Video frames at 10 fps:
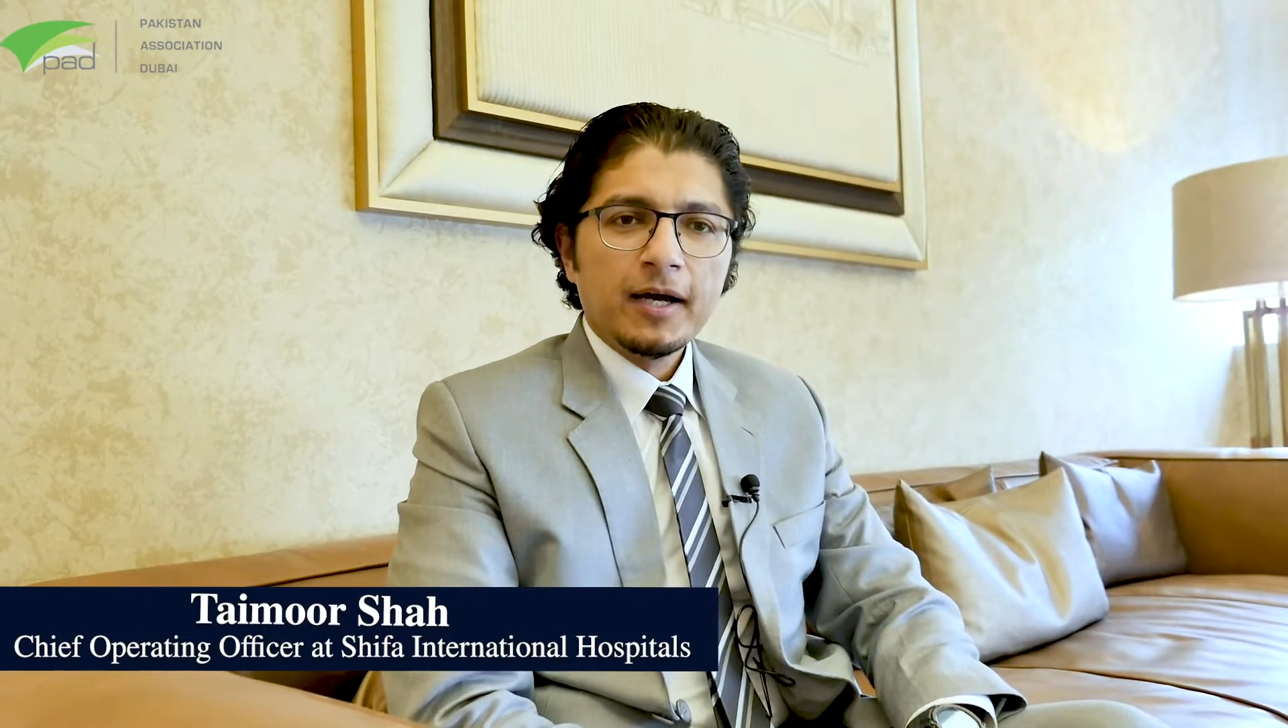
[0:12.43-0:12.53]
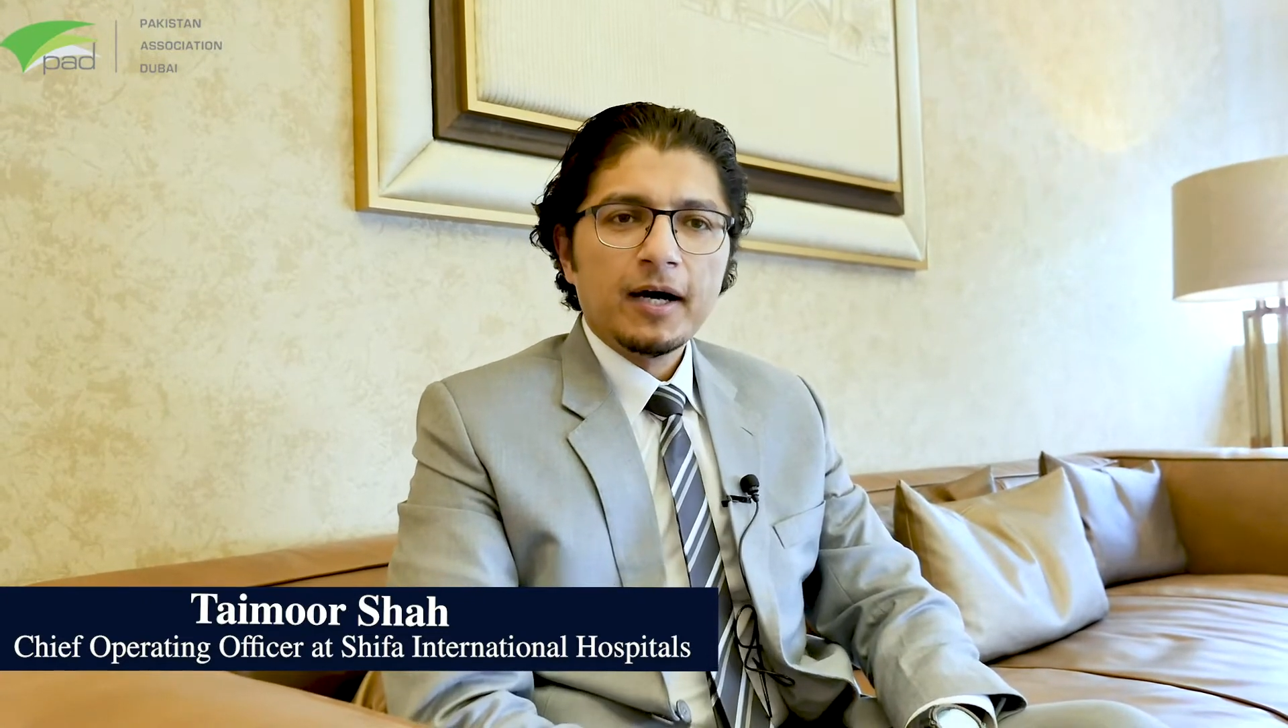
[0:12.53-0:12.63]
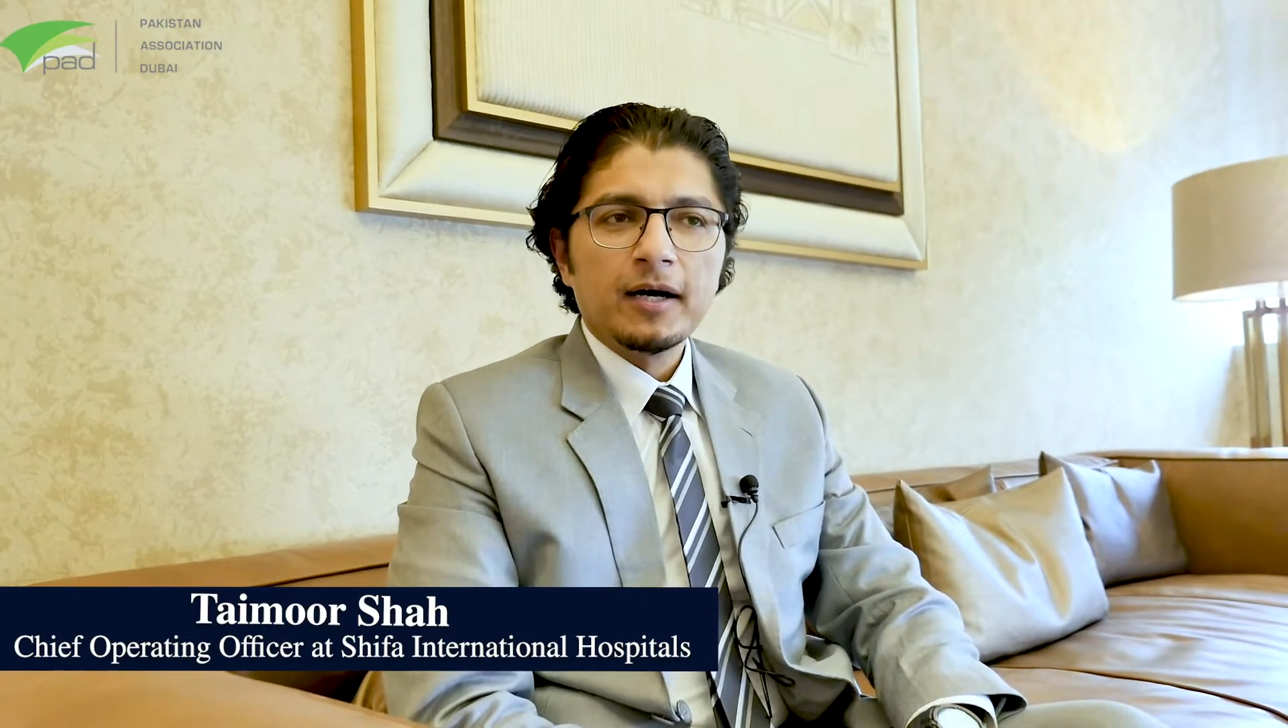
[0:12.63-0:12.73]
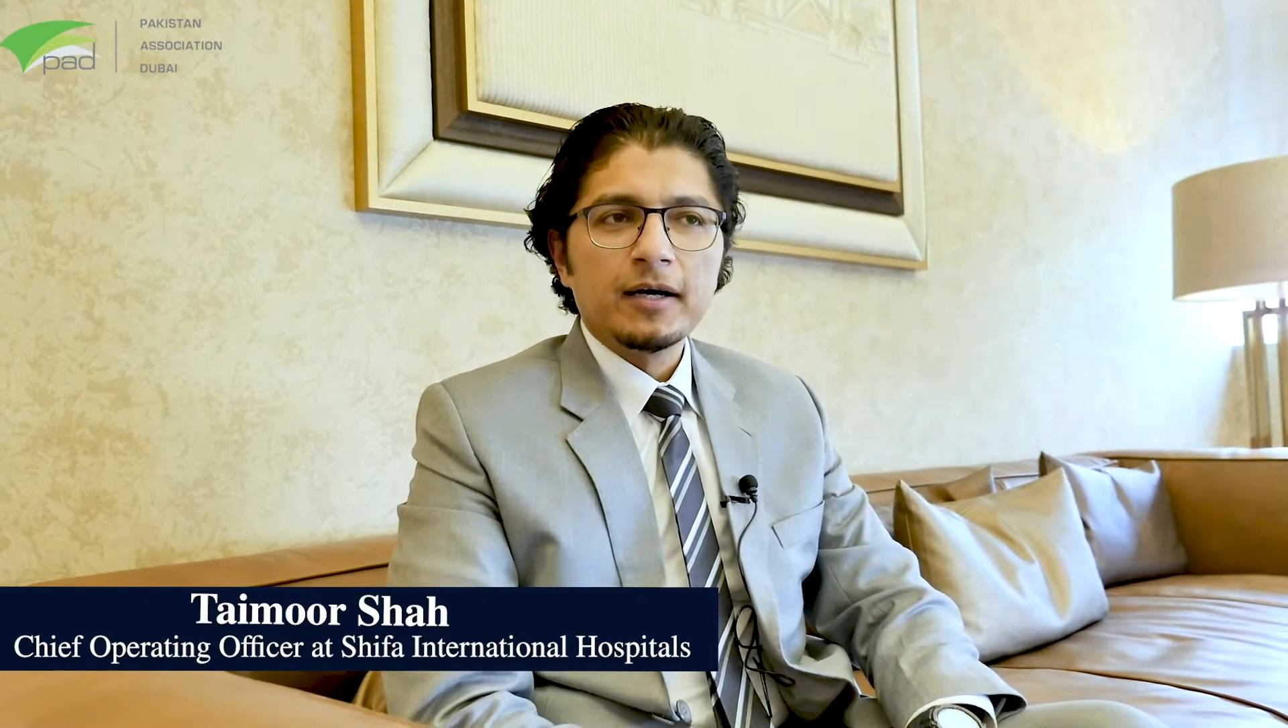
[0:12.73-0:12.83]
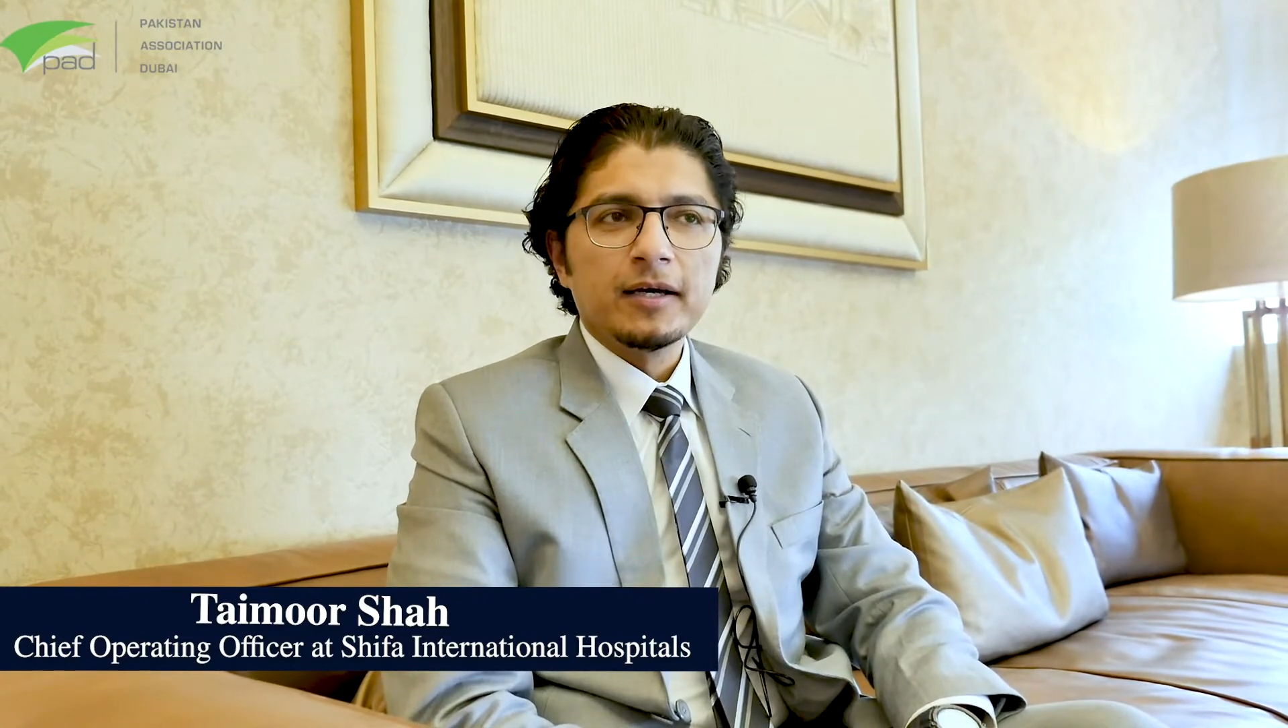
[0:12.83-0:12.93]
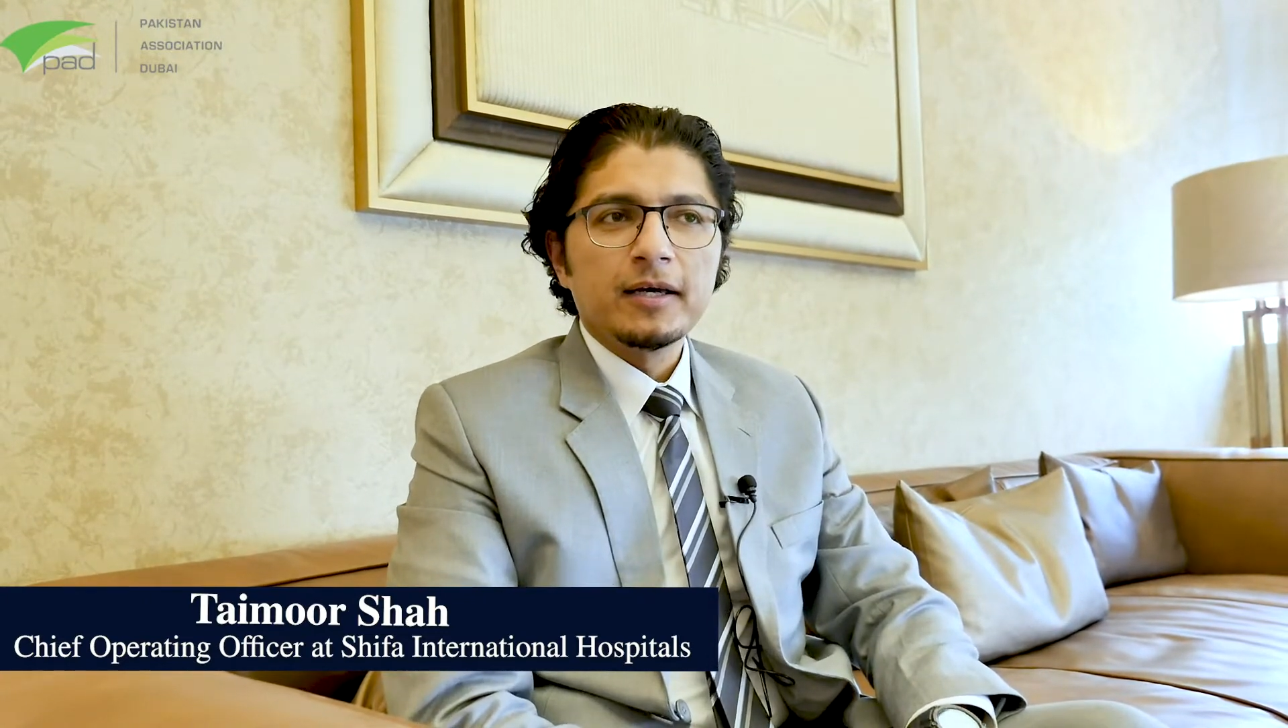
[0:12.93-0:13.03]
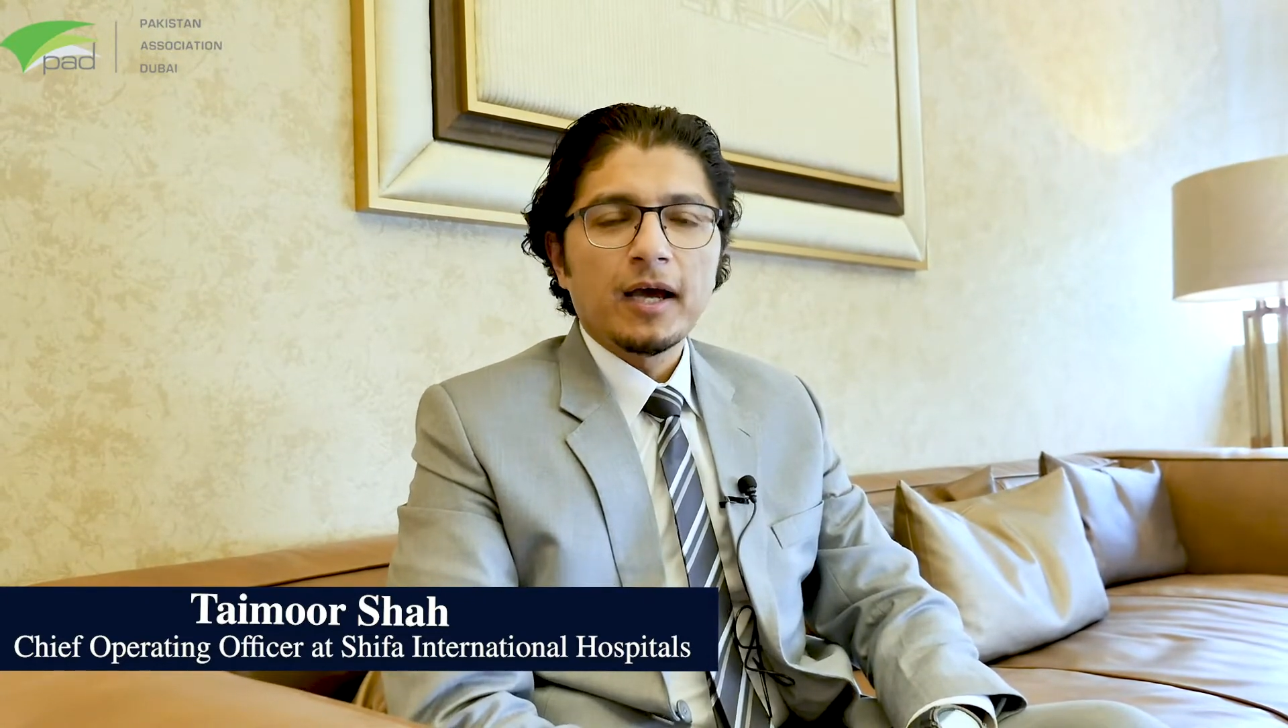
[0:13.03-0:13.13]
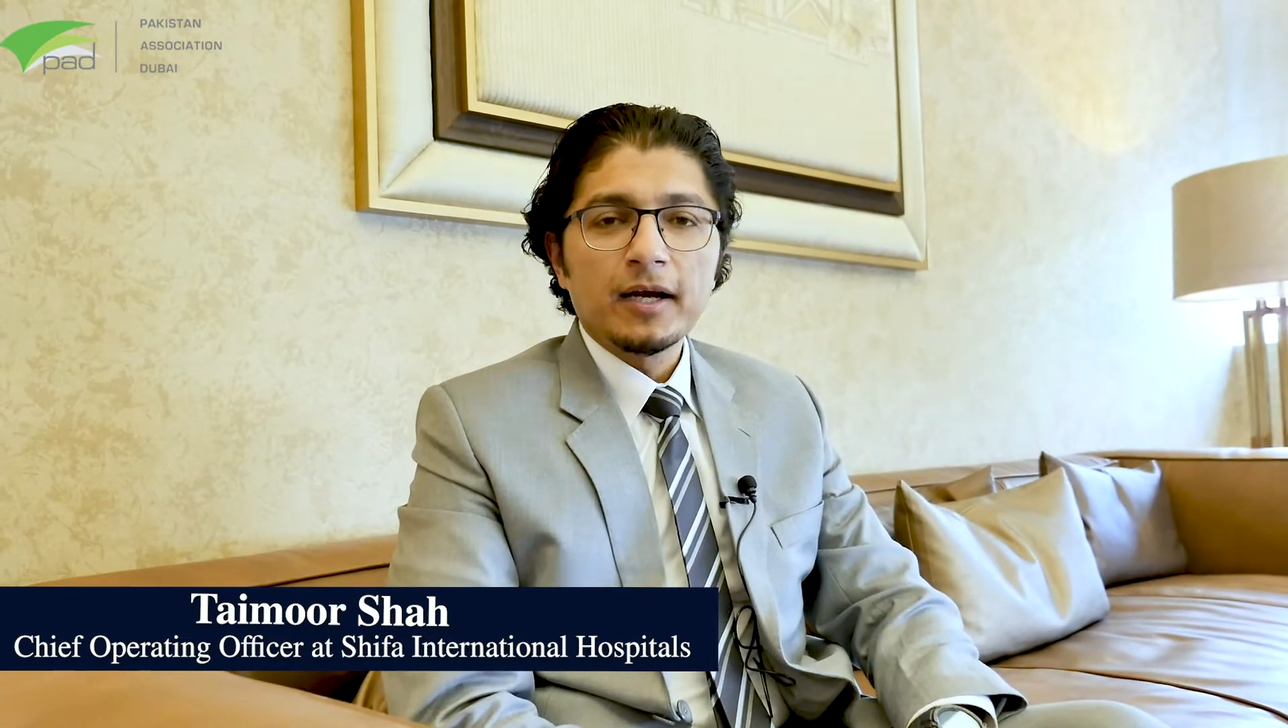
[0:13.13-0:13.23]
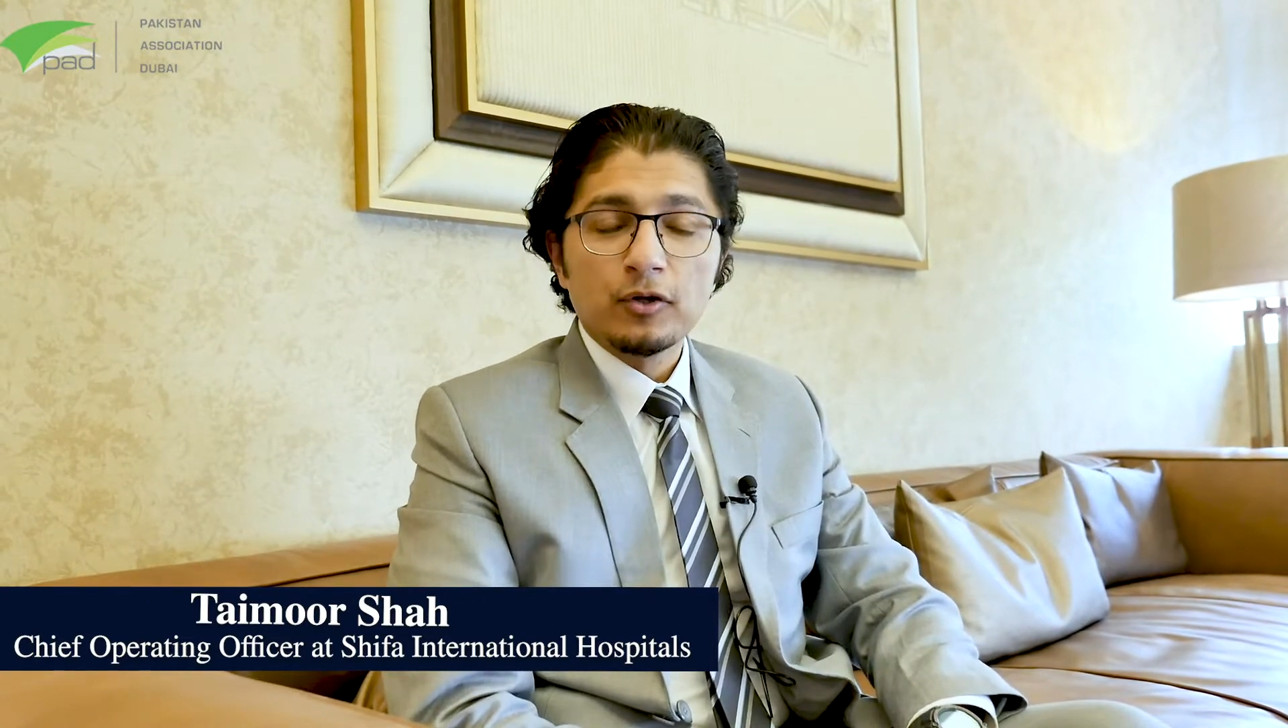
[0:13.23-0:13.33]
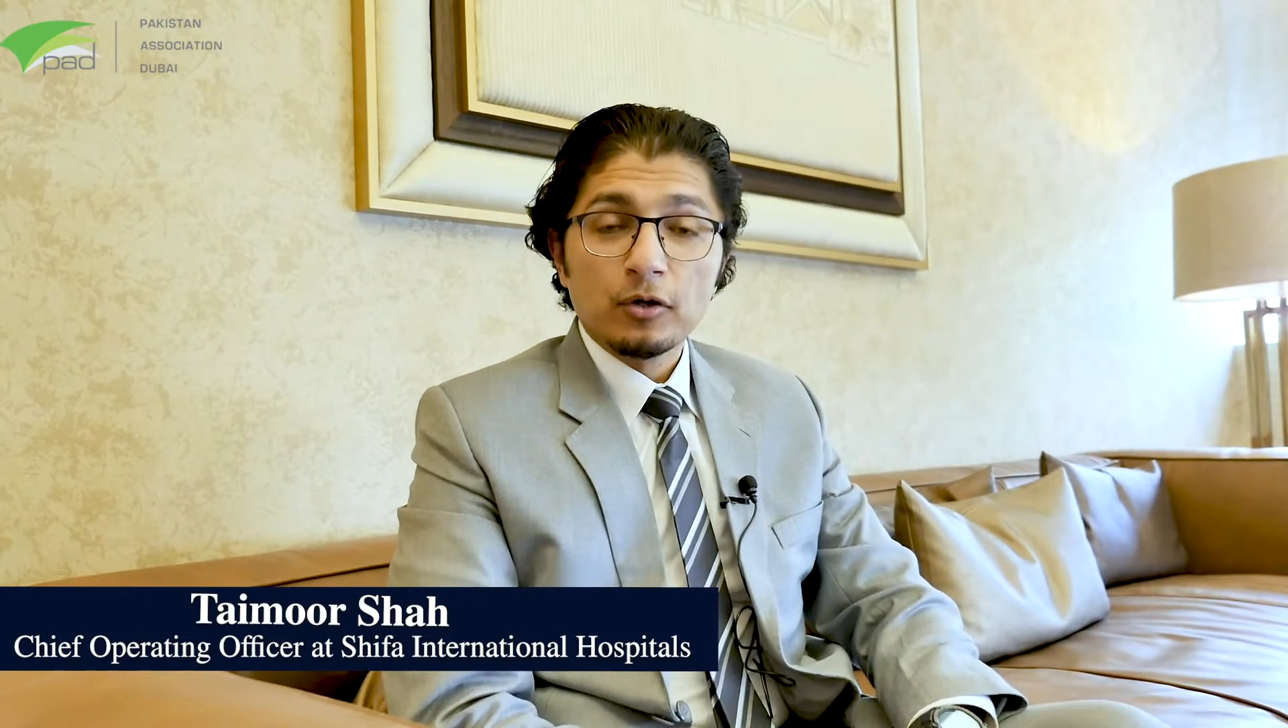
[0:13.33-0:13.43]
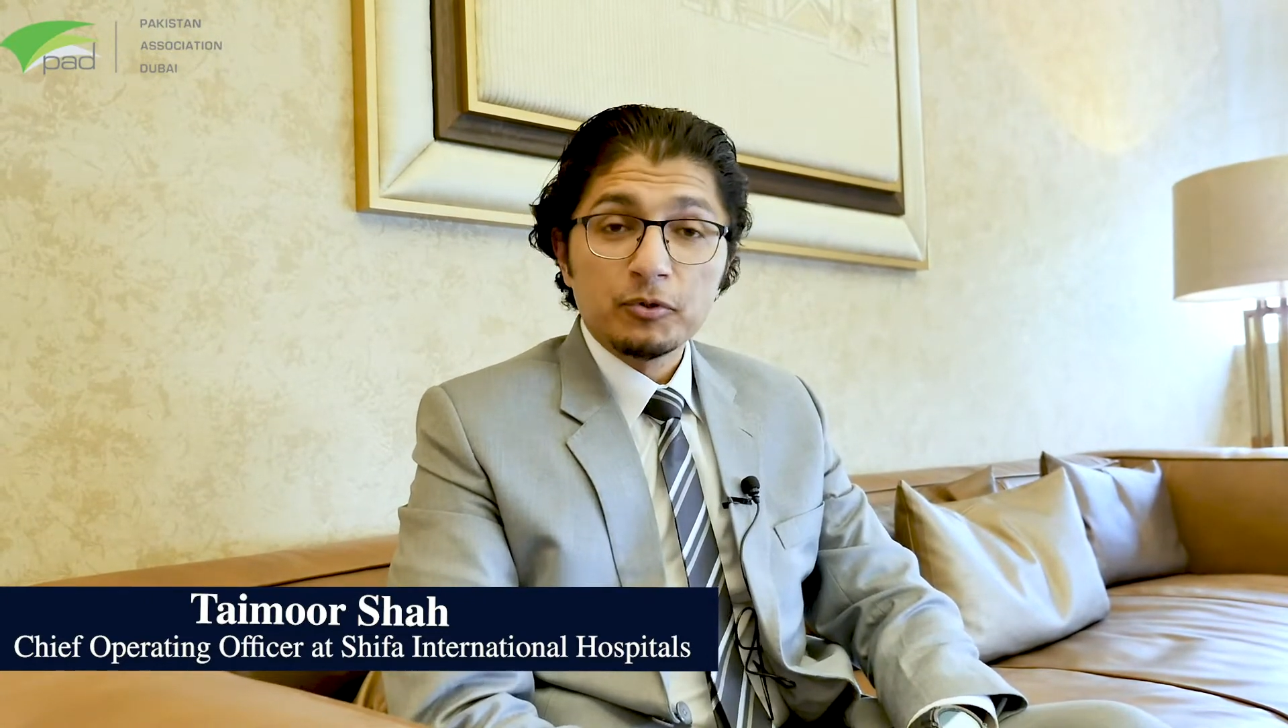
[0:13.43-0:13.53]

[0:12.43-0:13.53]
I had the